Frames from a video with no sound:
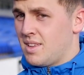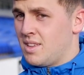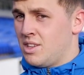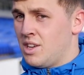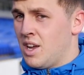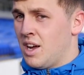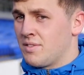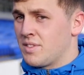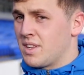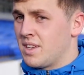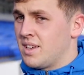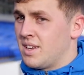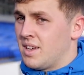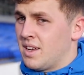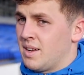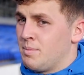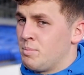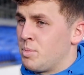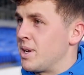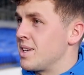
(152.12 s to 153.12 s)
you have
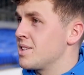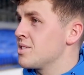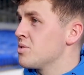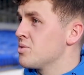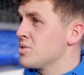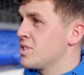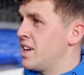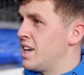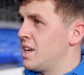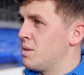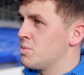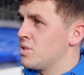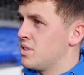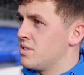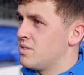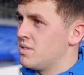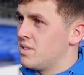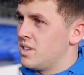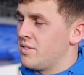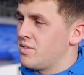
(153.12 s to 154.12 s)
to embrace those games,
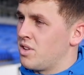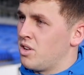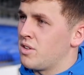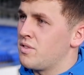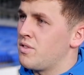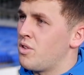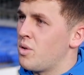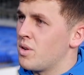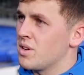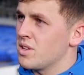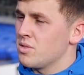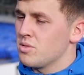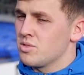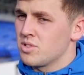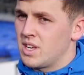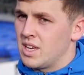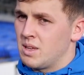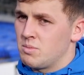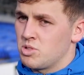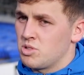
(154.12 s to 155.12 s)
and you have to look forward to
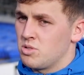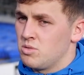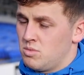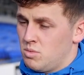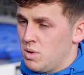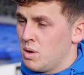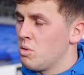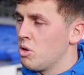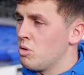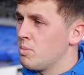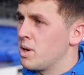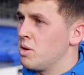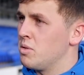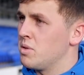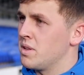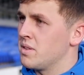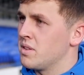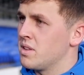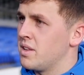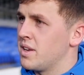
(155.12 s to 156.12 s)
those games. So we will be
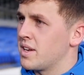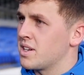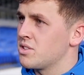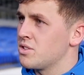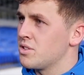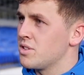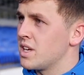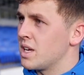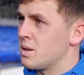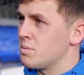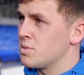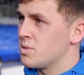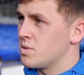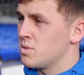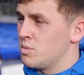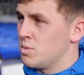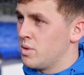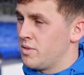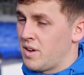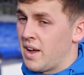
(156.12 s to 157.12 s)
going into the next 2 games
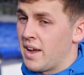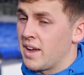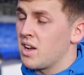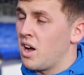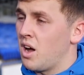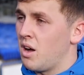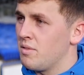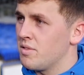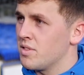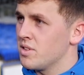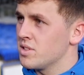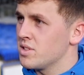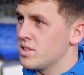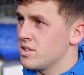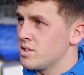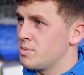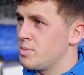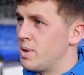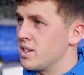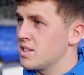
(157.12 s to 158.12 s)
with high confidence,
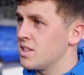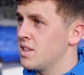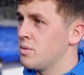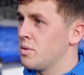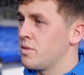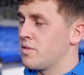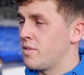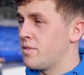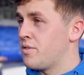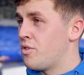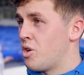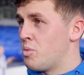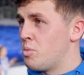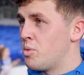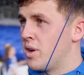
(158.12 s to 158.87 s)
especially with the form